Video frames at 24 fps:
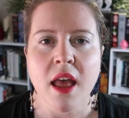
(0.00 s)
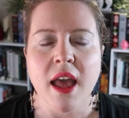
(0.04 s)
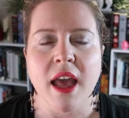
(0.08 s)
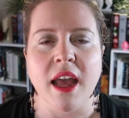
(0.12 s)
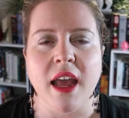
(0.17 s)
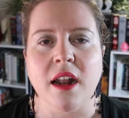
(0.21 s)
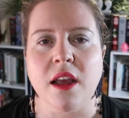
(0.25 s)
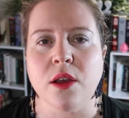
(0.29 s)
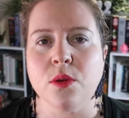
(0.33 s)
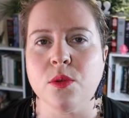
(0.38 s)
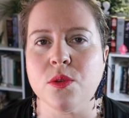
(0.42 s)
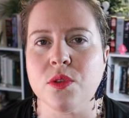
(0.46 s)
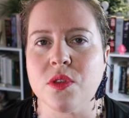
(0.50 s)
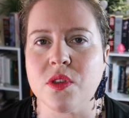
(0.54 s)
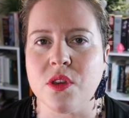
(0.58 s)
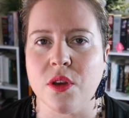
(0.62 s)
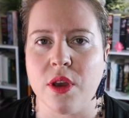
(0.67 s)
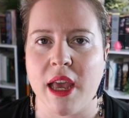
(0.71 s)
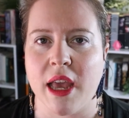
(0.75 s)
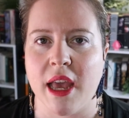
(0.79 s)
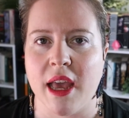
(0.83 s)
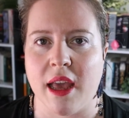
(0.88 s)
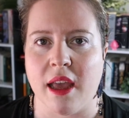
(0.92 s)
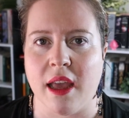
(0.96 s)
And I also
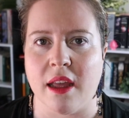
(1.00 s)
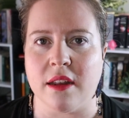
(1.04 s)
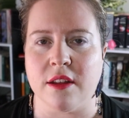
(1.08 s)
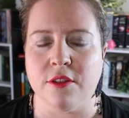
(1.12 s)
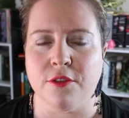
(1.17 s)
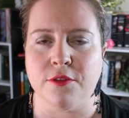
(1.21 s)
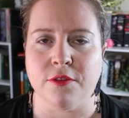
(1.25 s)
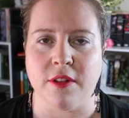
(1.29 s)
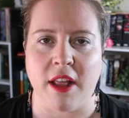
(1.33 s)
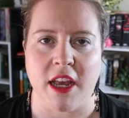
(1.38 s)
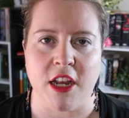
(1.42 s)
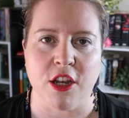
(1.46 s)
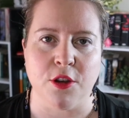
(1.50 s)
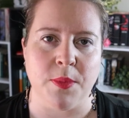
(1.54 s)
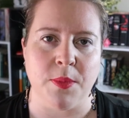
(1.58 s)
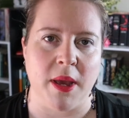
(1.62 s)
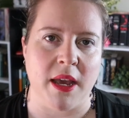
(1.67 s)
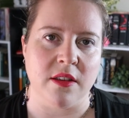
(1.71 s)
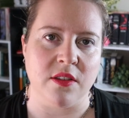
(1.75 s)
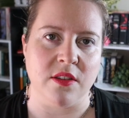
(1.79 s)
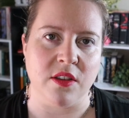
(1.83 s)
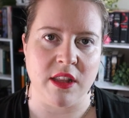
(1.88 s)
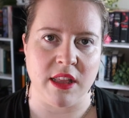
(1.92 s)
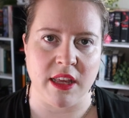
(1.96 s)
had
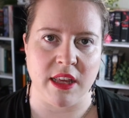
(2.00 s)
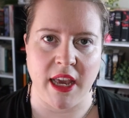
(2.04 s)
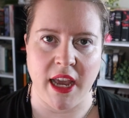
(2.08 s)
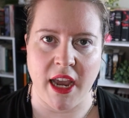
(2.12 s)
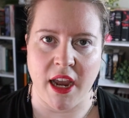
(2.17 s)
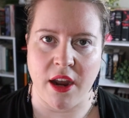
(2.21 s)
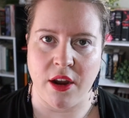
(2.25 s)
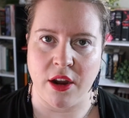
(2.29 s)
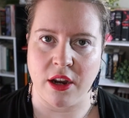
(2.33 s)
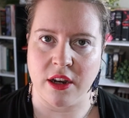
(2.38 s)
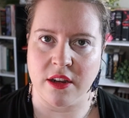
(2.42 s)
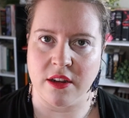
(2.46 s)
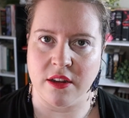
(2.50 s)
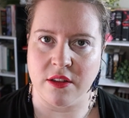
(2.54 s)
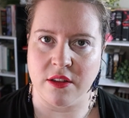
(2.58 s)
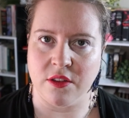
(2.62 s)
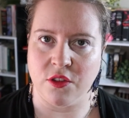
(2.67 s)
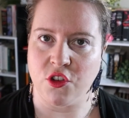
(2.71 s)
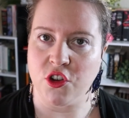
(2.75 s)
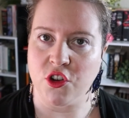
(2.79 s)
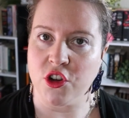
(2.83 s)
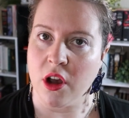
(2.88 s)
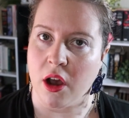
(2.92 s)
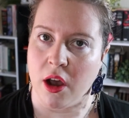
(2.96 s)
flashbacks to the
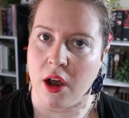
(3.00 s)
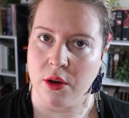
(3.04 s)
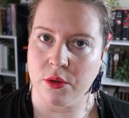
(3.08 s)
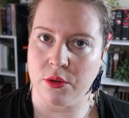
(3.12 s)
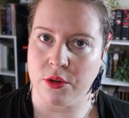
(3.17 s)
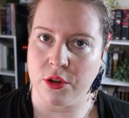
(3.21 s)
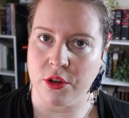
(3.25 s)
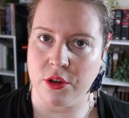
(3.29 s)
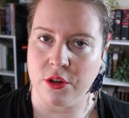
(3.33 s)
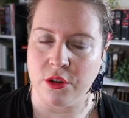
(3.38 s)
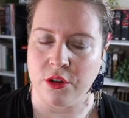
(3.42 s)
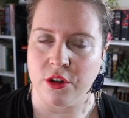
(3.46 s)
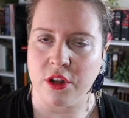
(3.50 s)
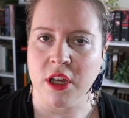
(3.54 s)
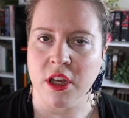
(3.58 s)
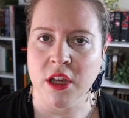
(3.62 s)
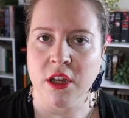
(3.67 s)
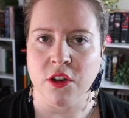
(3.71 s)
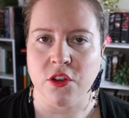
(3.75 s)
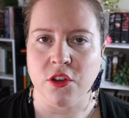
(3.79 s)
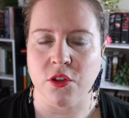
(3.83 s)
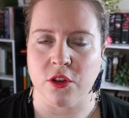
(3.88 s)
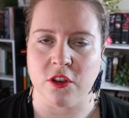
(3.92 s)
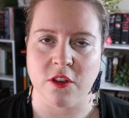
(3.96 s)
character's childhood
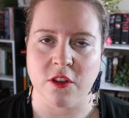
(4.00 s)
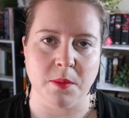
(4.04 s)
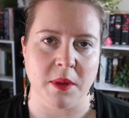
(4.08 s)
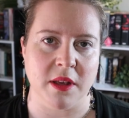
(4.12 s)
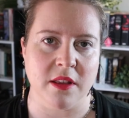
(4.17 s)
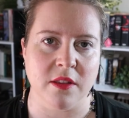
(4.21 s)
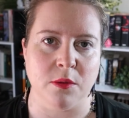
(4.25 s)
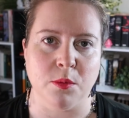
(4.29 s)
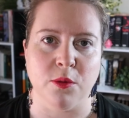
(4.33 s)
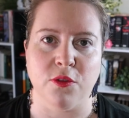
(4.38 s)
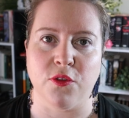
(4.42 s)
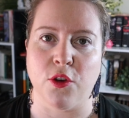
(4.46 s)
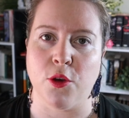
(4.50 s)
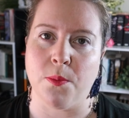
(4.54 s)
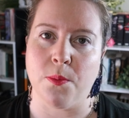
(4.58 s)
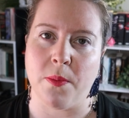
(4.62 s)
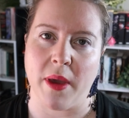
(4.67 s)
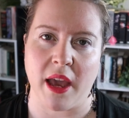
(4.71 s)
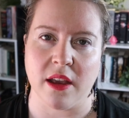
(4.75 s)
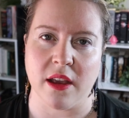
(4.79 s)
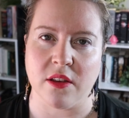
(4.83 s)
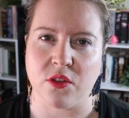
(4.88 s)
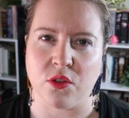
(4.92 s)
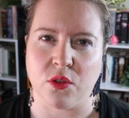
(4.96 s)
to explain some of her
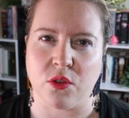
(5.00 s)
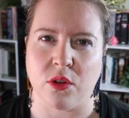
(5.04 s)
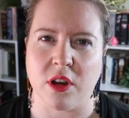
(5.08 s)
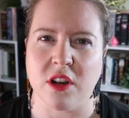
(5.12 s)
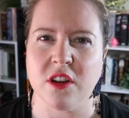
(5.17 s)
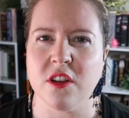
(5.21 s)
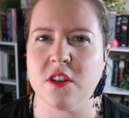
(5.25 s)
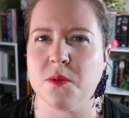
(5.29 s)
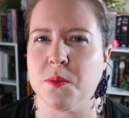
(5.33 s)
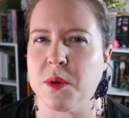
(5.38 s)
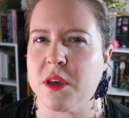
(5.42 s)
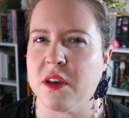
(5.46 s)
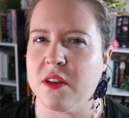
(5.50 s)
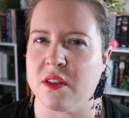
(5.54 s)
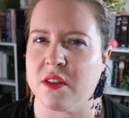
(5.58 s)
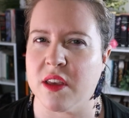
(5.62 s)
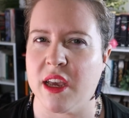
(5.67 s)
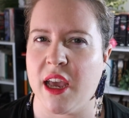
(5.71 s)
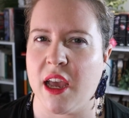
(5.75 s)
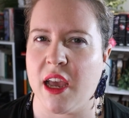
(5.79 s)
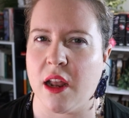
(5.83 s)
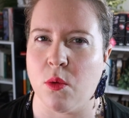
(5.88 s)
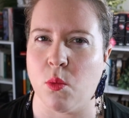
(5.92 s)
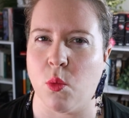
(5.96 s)
backstory, just because I
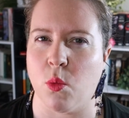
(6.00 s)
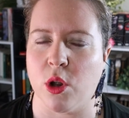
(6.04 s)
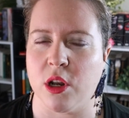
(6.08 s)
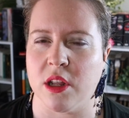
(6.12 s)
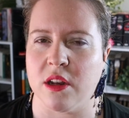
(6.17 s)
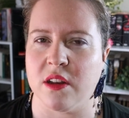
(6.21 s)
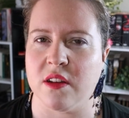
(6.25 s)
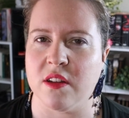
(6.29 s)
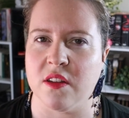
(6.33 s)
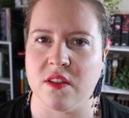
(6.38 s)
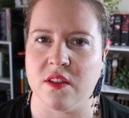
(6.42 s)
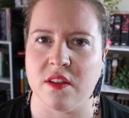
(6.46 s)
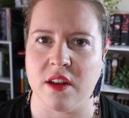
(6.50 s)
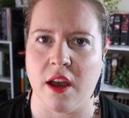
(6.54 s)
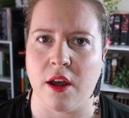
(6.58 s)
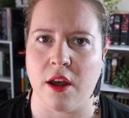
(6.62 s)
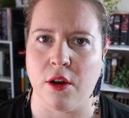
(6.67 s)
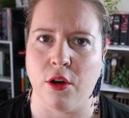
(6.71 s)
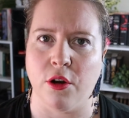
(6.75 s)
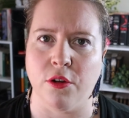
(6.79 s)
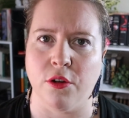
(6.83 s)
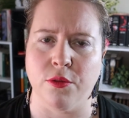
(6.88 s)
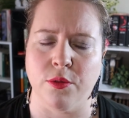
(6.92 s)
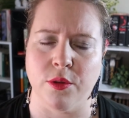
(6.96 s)
hadn't wanted to start
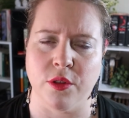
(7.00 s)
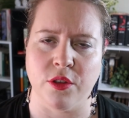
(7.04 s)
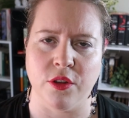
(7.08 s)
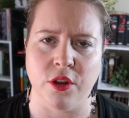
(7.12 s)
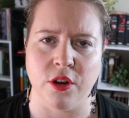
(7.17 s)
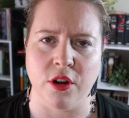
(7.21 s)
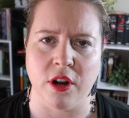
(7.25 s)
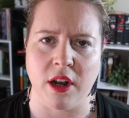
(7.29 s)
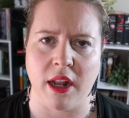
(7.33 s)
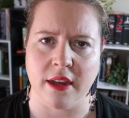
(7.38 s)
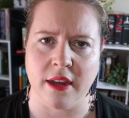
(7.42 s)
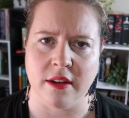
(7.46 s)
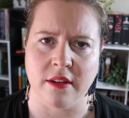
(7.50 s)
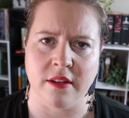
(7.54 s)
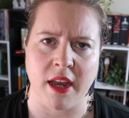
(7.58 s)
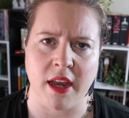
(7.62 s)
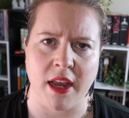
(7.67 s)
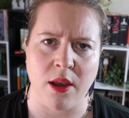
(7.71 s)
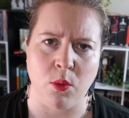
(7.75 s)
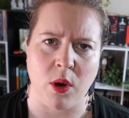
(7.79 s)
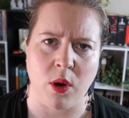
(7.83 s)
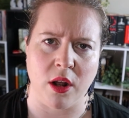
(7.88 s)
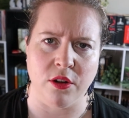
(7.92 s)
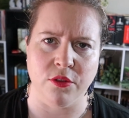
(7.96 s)
off with, you know, like
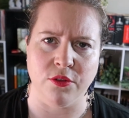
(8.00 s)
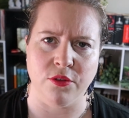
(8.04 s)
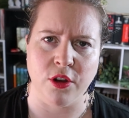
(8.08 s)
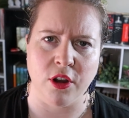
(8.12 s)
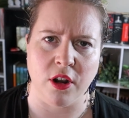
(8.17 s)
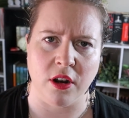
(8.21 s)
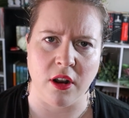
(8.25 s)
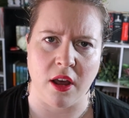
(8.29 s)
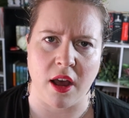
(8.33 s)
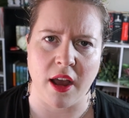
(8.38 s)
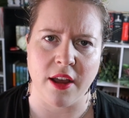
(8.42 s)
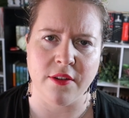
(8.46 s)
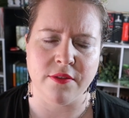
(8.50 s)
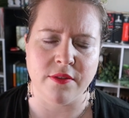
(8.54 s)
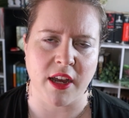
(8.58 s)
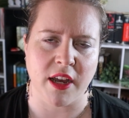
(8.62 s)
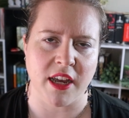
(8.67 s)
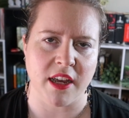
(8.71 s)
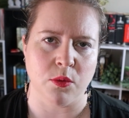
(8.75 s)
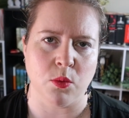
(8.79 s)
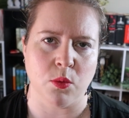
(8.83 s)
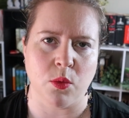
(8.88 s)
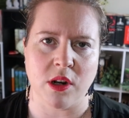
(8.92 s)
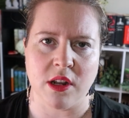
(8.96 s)
day one of her life. I
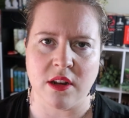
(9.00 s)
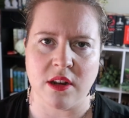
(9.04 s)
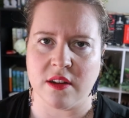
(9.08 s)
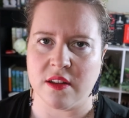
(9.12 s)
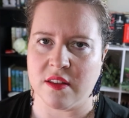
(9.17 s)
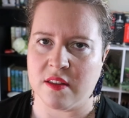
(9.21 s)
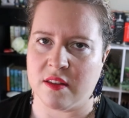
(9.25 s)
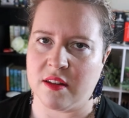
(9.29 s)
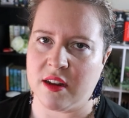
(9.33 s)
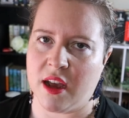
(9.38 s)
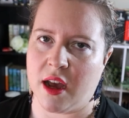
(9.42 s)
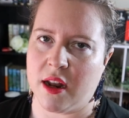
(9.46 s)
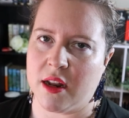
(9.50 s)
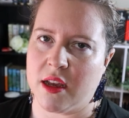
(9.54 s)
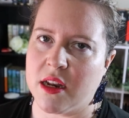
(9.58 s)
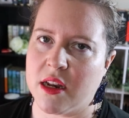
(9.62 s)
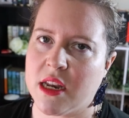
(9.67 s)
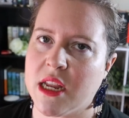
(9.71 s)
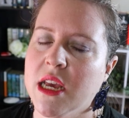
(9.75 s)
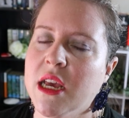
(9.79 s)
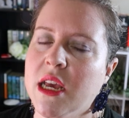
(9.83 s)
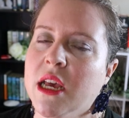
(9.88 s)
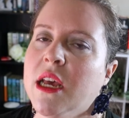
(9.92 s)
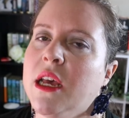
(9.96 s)
had wanted to start it
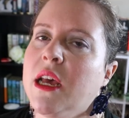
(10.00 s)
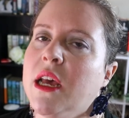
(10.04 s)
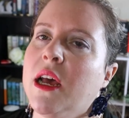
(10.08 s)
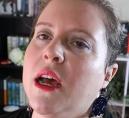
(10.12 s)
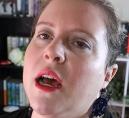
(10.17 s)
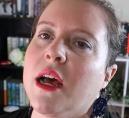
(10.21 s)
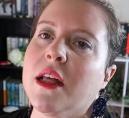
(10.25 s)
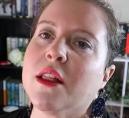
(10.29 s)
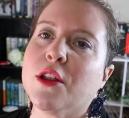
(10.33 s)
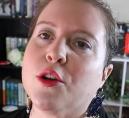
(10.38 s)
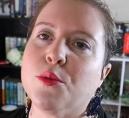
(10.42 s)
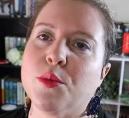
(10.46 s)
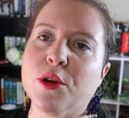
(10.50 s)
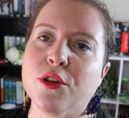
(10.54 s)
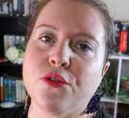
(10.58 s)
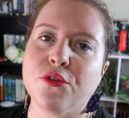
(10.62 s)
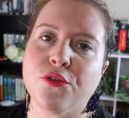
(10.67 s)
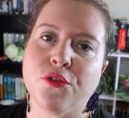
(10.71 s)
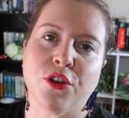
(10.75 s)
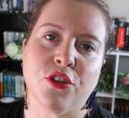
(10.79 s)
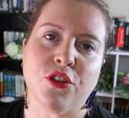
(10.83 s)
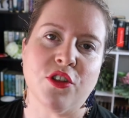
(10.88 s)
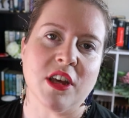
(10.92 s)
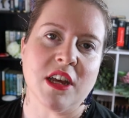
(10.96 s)
a little bit
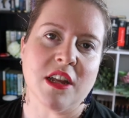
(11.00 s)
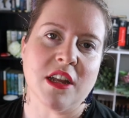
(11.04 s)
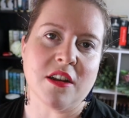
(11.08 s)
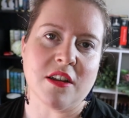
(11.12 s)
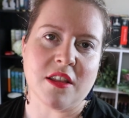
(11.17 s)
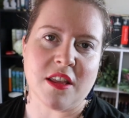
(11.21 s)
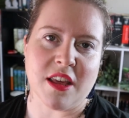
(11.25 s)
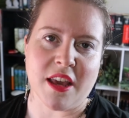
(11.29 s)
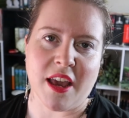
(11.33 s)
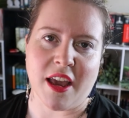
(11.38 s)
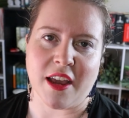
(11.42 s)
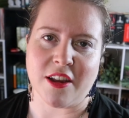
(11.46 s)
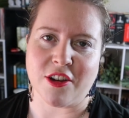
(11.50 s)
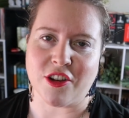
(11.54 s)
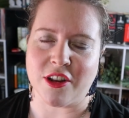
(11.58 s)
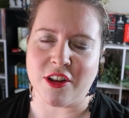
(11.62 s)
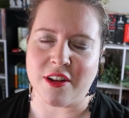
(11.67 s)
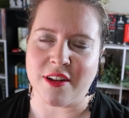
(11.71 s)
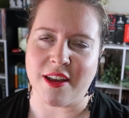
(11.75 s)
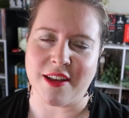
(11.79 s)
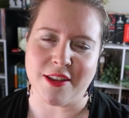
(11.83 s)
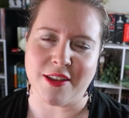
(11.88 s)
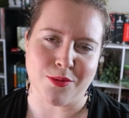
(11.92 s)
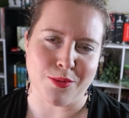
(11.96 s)
further into the
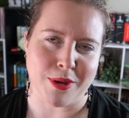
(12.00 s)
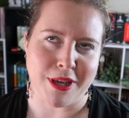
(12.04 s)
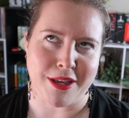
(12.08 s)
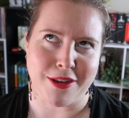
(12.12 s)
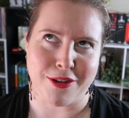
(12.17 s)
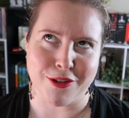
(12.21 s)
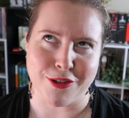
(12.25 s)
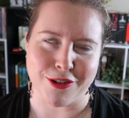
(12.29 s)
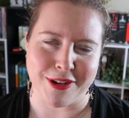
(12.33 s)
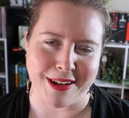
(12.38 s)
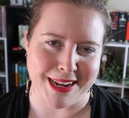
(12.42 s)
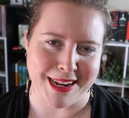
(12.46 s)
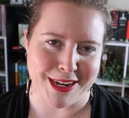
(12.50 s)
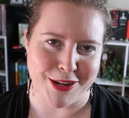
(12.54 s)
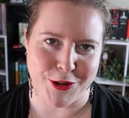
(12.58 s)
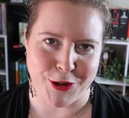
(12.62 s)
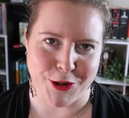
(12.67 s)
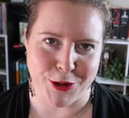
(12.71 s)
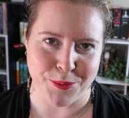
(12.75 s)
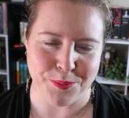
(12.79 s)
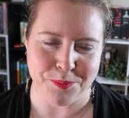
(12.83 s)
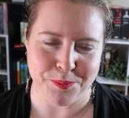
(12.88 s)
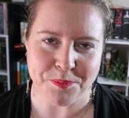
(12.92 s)
action as we usually do.